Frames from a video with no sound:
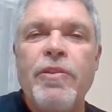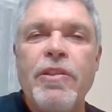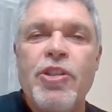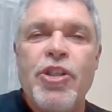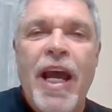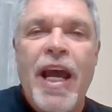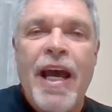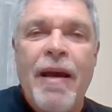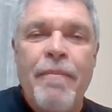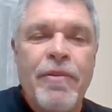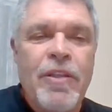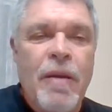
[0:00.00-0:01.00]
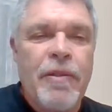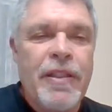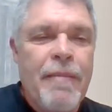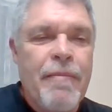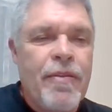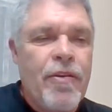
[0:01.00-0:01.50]
Cult Jam? Double
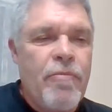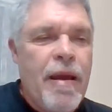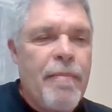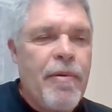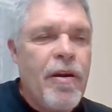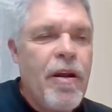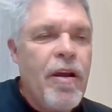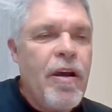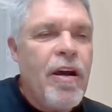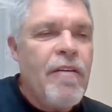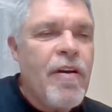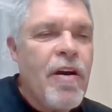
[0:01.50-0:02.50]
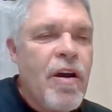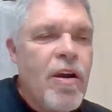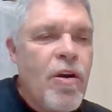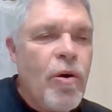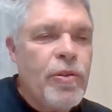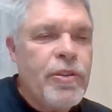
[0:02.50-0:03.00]
named third member of
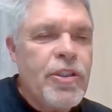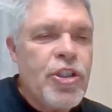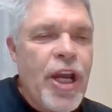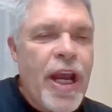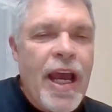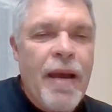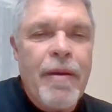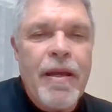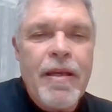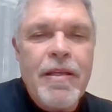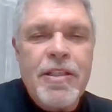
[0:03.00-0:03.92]
Cult Jam.